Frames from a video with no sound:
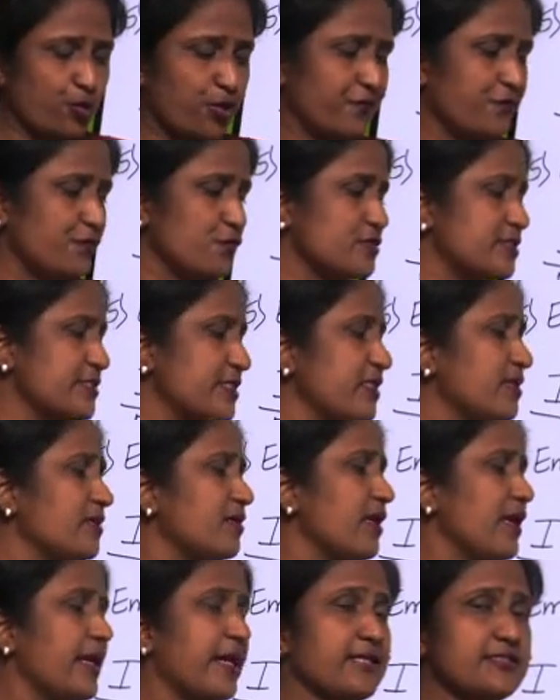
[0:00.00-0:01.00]
If you see
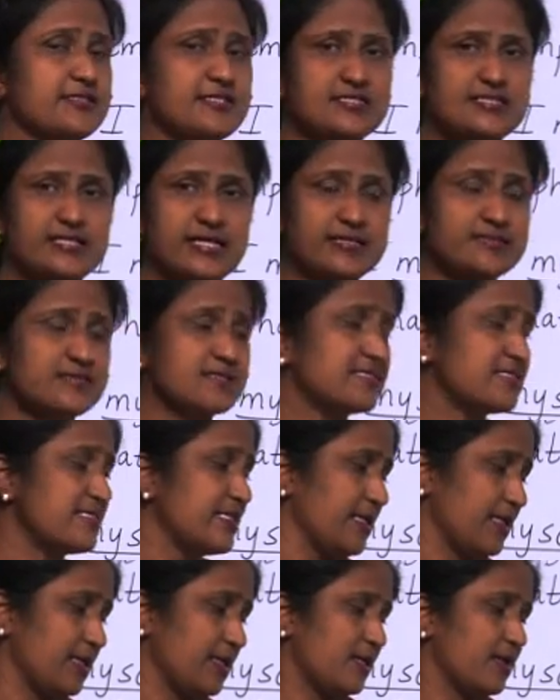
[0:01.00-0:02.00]
exercise
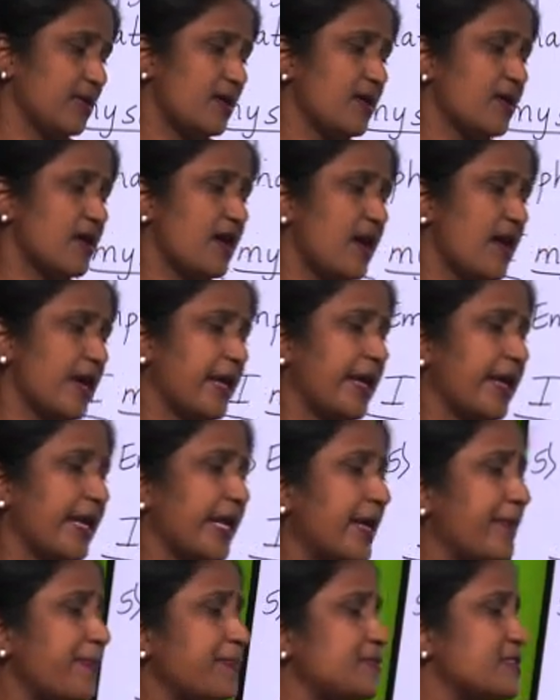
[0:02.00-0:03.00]
C, I
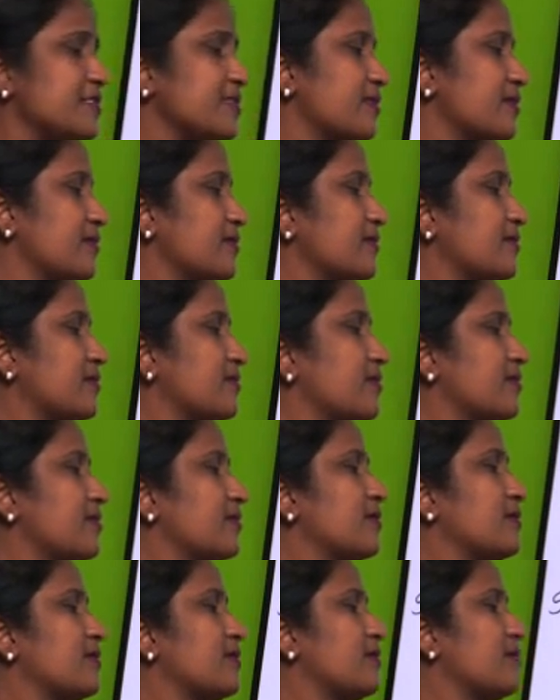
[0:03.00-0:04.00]
helped,
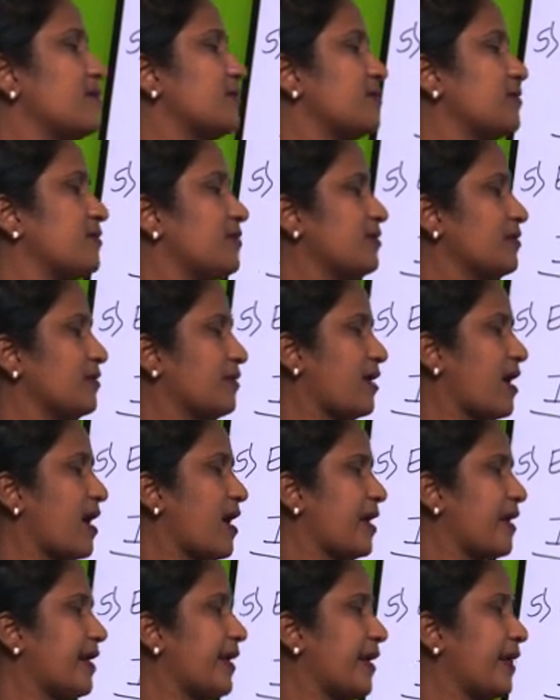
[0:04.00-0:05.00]
here
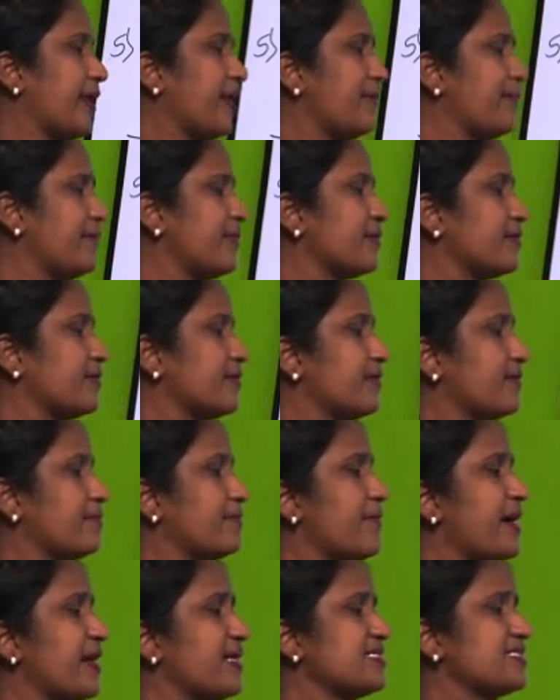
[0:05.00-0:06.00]
I helped
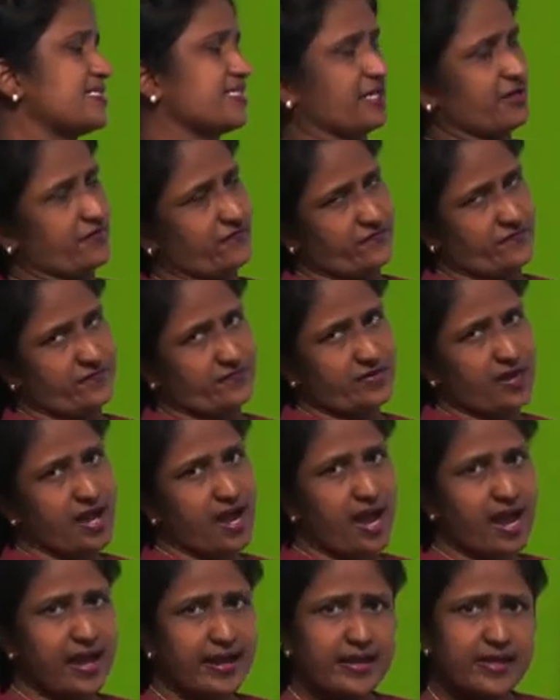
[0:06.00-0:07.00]
myself,
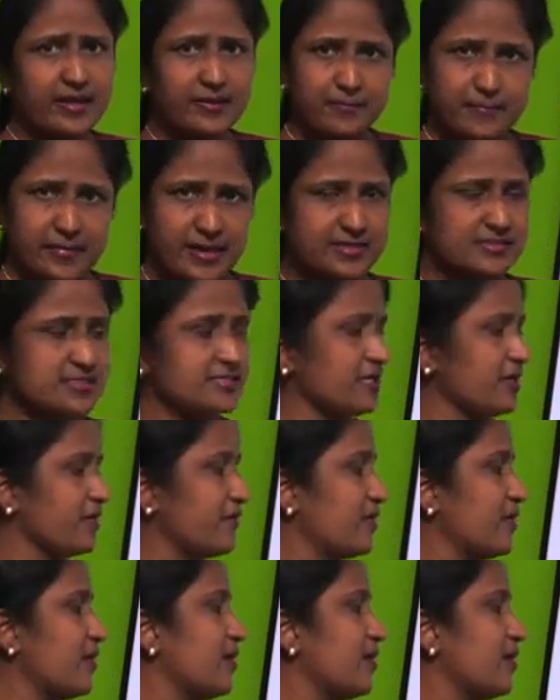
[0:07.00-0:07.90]
I myself.